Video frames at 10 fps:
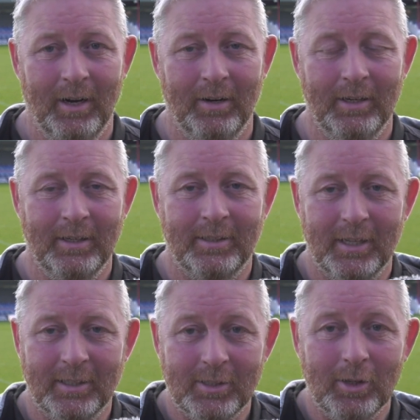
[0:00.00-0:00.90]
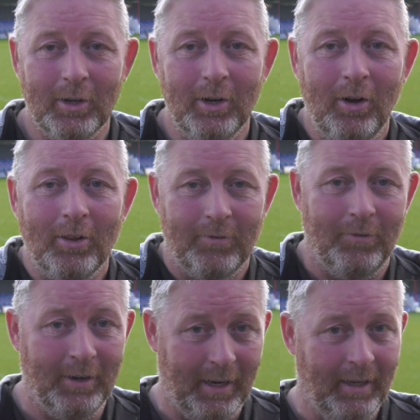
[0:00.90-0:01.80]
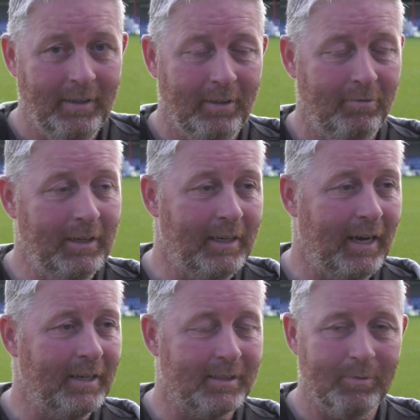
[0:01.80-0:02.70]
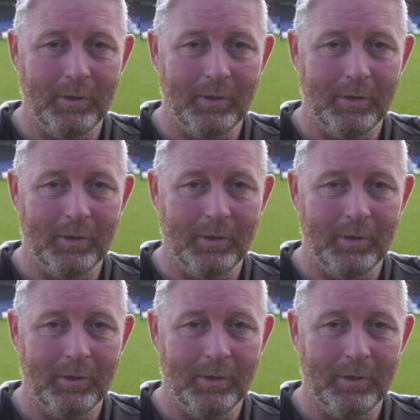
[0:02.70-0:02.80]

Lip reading: It took a lot for Nella, it really has,